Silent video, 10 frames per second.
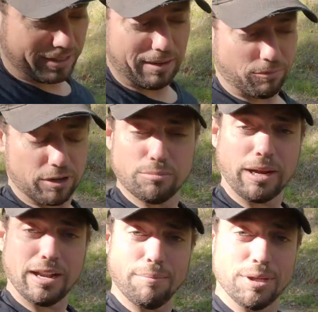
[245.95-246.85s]
you're at the campground, there
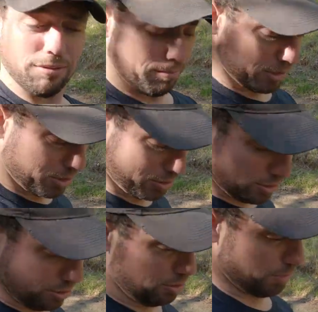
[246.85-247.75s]
might not be much
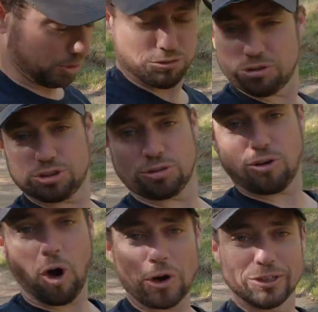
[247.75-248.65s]
else to do, but you
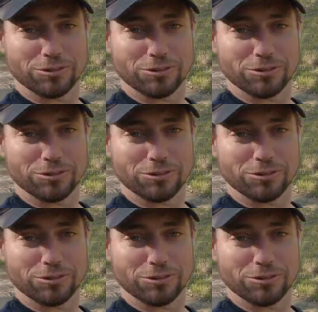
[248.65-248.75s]
sure are